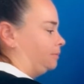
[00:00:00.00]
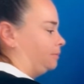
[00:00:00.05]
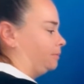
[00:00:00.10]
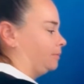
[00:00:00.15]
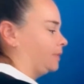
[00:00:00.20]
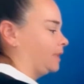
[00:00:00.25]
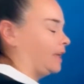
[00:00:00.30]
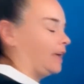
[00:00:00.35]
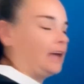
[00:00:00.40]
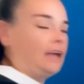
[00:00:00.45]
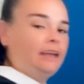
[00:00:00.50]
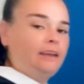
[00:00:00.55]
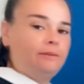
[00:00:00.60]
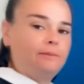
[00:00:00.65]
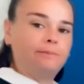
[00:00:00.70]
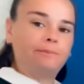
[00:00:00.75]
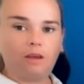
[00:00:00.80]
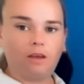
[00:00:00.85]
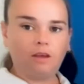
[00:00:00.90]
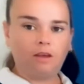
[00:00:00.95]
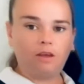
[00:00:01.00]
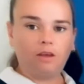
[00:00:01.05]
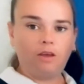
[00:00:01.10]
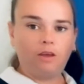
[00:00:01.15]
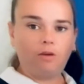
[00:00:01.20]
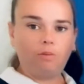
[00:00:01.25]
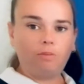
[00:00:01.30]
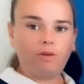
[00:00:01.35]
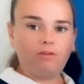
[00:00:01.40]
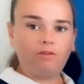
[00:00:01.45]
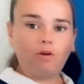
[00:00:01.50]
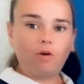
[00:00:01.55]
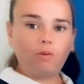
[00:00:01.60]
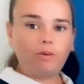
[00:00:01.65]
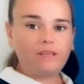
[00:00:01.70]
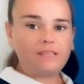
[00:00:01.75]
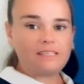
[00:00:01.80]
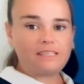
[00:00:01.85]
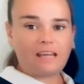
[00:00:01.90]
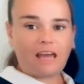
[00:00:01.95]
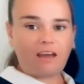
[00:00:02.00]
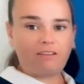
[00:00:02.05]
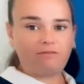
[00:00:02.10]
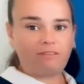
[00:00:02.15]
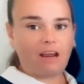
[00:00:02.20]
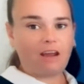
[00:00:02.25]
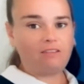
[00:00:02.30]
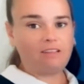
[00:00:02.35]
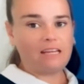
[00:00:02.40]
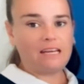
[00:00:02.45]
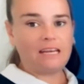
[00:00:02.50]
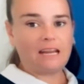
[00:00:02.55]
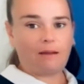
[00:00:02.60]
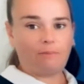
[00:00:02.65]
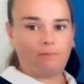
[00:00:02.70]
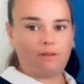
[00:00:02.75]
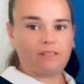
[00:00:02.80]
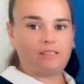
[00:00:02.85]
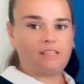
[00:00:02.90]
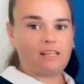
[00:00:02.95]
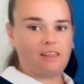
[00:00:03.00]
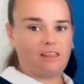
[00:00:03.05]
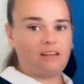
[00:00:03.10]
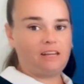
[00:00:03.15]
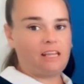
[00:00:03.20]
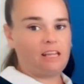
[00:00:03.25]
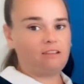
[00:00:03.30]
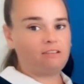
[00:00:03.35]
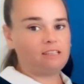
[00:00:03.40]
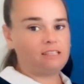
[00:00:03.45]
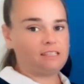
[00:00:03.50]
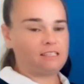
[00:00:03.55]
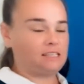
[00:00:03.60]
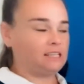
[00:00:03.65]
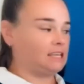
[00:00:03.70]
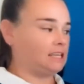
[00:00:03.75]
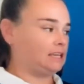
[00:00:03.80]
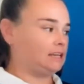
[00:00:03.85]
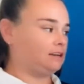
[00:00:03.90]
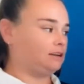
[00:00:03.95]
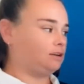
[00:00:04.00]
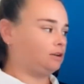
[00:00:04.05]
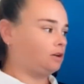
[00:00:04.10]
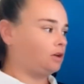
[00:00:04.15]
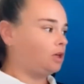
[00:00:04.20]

Okay. Before we start rounding numbers to the nearest 10,